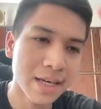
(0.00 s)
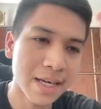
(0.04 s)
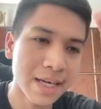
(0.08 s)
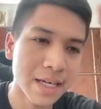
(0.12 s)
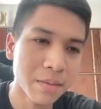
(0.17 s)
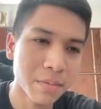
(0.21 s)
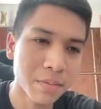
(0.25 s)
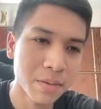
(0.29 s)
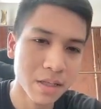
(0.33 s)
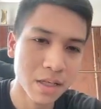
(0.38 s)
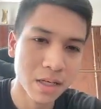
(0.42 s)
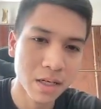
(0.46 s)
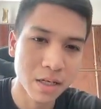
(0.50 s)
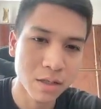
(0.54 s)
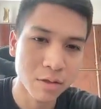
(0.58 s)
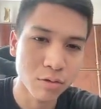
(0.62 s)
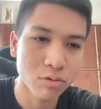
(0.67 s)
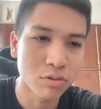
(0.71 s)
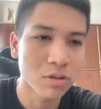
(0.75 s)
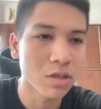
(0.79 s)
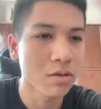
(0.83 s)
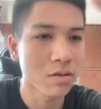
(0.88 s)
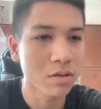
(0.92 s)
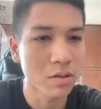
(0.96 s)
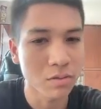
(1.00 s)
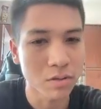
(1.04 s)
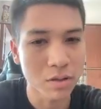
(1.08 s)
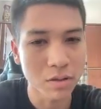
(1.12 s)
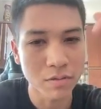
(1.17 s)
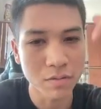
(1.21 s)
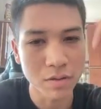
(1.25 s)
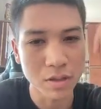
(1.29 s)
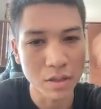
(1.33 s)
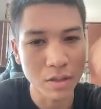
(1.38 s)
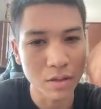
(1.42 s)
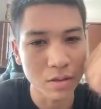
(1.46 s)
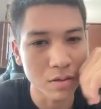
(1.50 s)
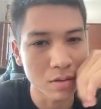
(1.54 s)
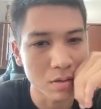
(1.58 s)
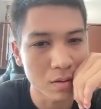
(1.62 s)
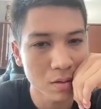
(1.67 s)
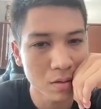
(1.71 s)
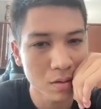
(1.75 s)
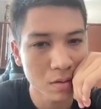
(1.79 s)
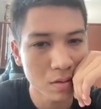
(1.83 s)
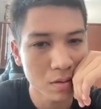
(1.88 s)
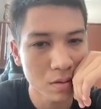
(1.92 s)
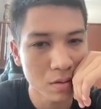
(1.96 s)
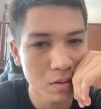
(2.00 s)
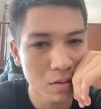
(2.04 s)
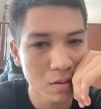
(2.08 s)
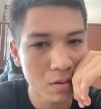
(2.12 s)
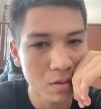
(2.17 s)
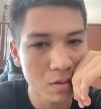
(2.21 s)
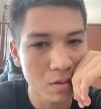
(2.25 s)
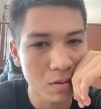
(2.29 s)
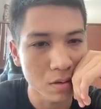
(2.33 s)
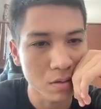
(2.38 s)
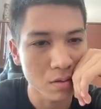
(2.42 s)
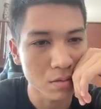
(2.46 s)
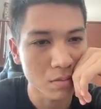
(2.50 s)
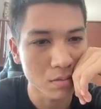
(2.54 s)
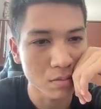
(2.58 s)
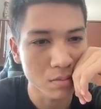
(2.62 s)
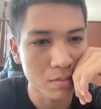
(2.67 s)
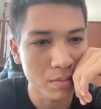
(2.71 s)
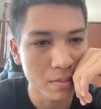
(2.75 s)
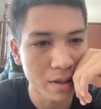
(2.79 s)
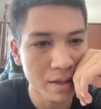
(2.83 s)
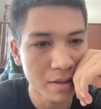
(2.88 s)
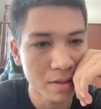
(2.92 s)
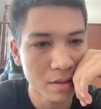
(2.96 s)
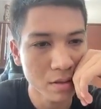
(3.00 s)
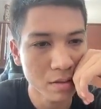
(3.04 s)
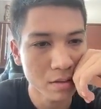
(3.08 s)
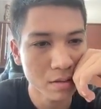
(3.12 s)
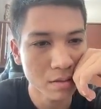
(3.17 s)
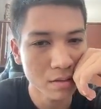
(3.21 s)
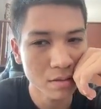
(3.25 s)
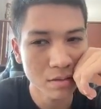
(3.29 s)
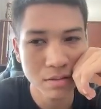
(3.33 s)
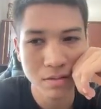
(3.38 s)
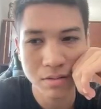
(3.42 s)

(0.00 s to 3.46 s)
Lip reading: API to download a video on Python?